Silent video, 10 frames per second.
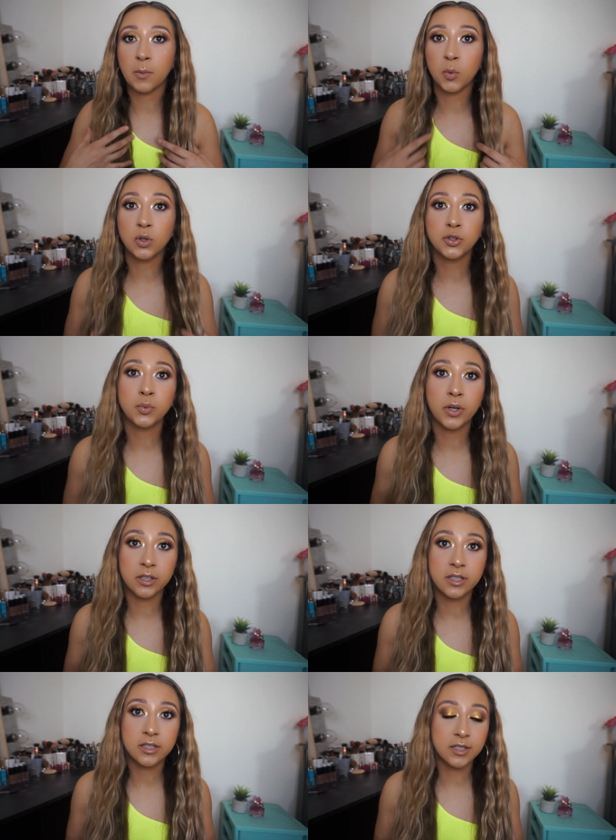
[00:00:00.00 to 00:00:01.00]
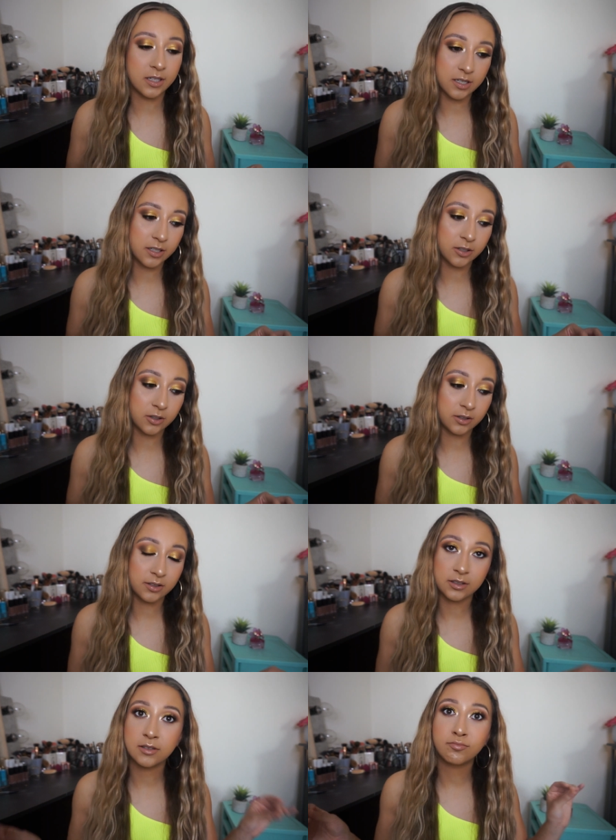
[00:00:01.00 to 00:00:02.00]
I'm going to wear this until
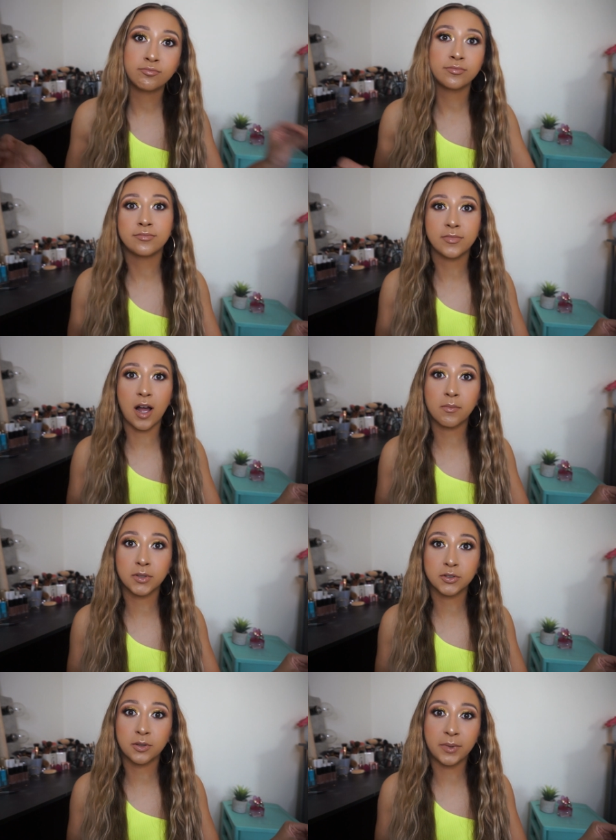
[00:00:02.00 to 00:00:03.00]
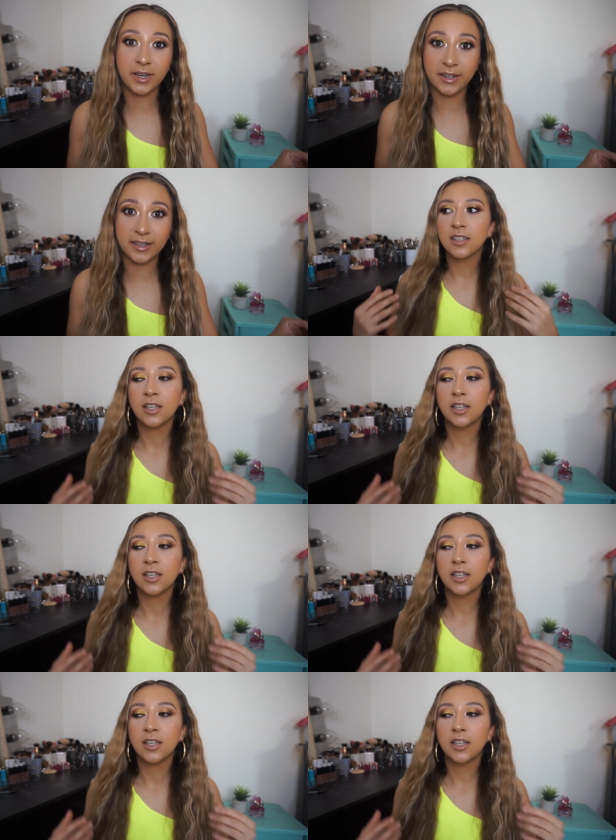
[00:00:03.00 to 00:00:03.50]
I'm about to go to bed at night.